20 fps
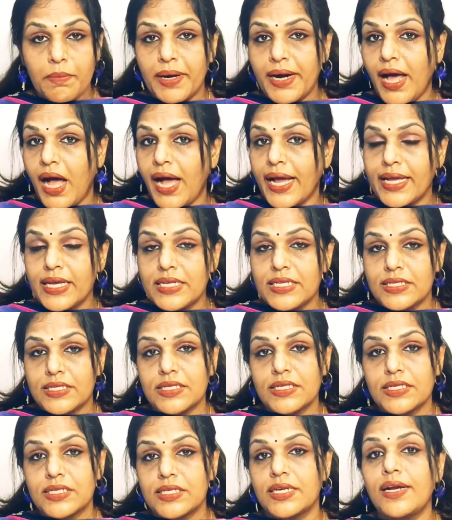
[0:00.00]
but I
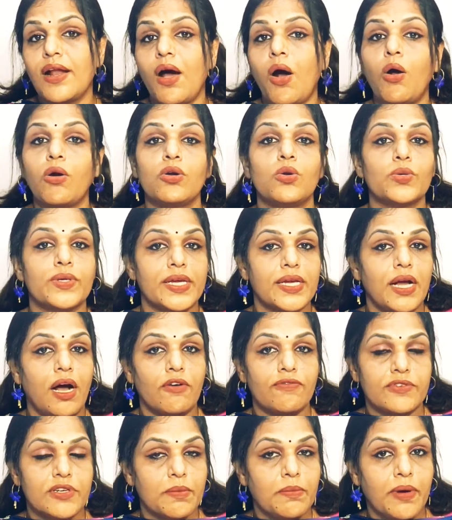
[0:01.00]
insisted on looking
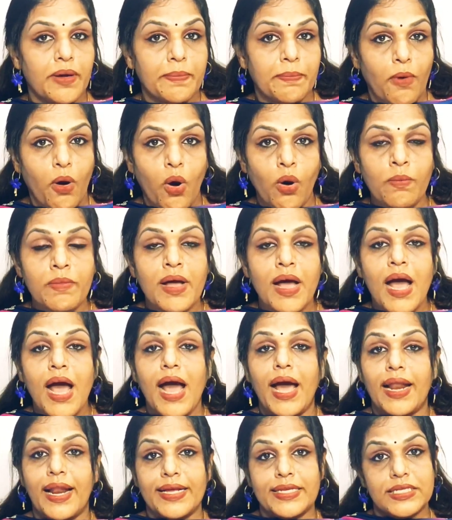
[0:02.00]
after my mom
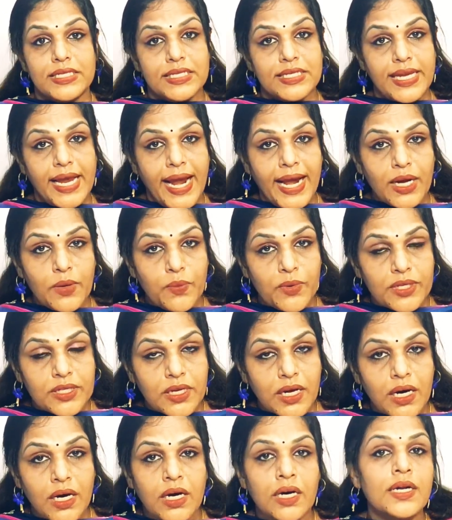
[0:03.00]
and I stayed with
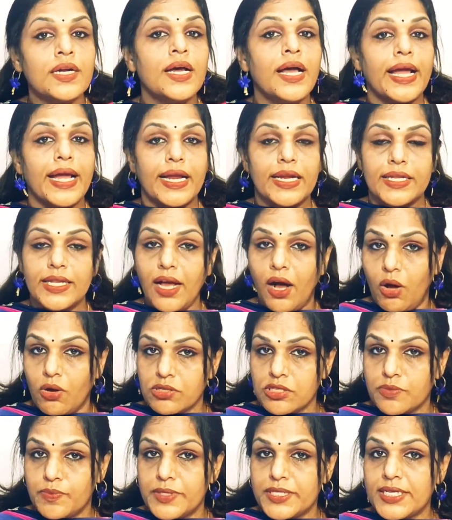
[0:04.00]
her in the
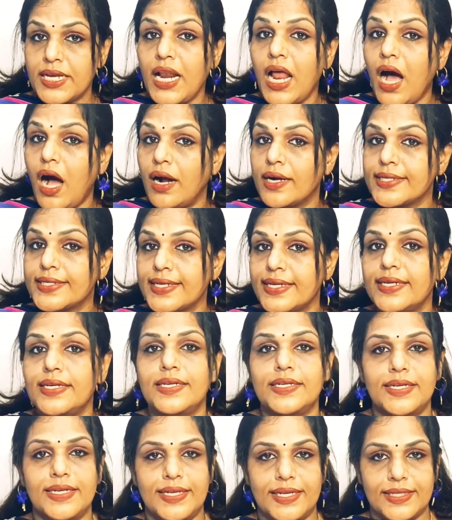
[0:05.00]
hospital until
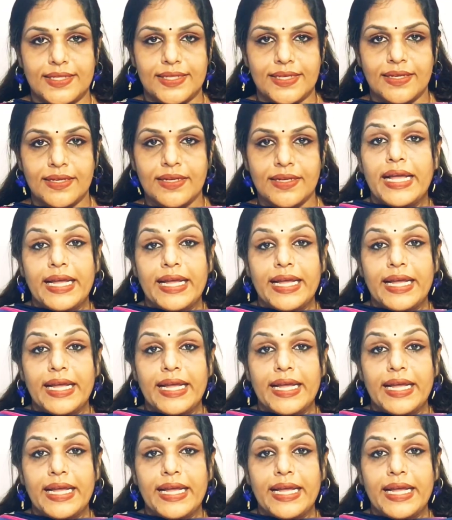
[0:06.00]
her death.